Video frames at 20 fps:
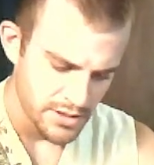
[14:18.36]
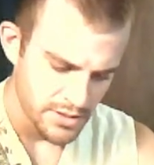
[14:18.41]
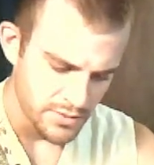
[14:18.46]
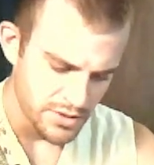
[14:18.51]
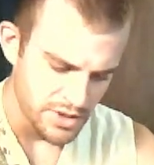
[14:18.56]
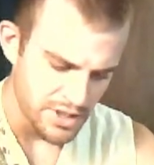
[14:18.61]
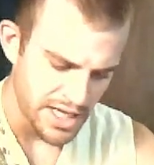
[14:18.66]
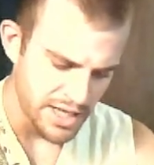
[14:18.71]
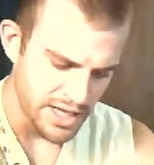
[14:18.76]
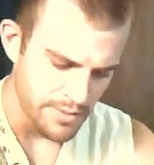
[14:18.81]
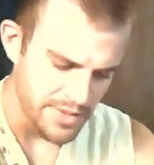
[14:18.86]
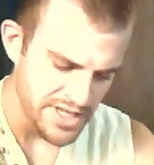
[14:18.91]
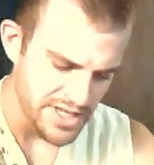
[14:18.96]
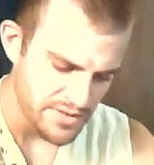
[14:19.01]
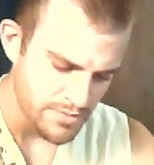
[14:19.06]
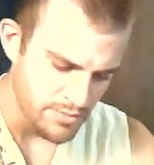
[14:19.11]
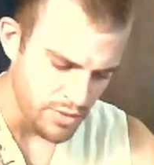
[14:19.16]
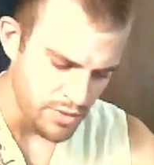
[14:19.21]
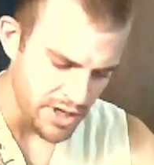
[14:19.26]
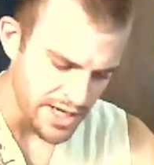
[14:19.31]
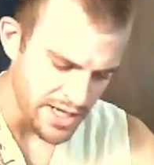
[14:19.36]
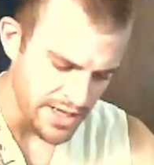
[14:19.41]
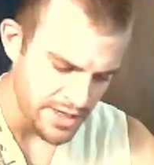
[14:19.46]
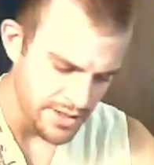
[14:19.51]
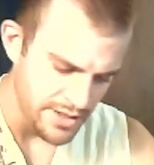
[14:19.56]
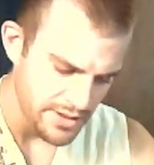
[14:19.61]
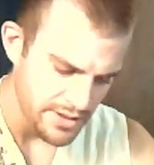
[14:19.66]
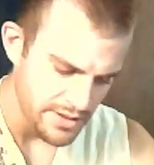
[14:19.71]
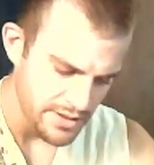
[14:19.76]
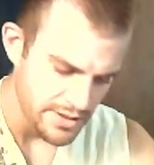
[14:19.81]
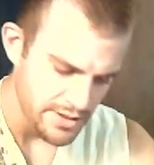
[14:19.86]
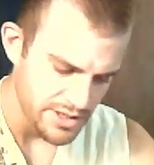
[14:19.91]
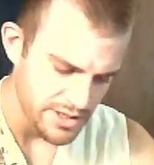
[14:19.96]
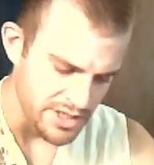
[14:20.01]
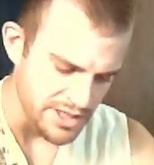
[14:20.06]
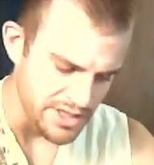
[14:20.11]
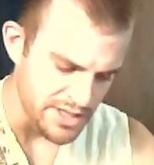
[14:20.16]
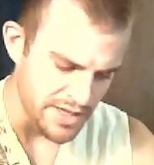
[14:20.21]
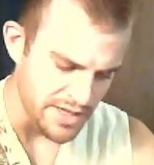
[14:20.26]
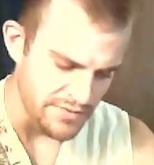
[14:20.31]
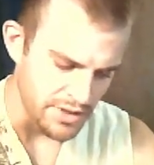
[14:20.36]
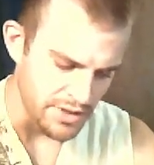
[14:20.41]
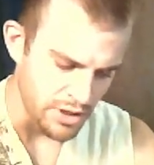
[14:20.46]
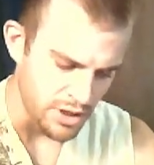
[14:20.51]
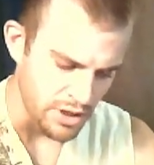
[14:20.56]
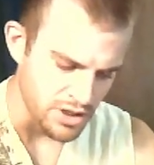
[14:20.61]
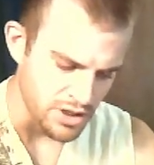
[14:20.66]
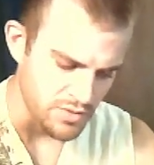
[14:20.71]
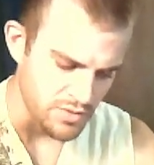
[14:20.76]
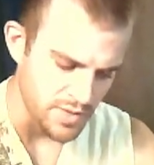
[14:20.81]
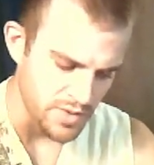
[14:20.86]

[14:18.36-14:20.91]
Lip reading: "Would you like a piece of bread?" She stuffed a large,